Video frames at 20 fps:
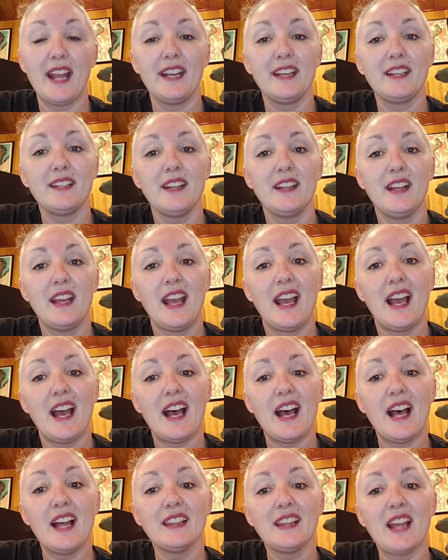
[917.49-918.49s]
And
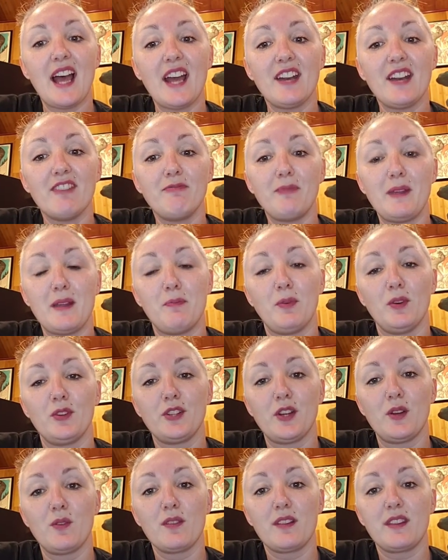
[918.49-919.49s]
a lot of
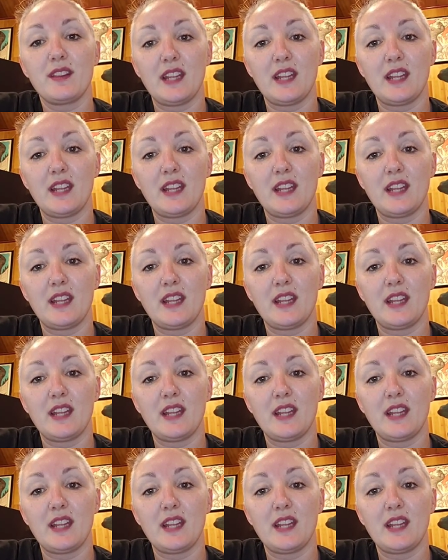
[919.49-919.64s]
people don't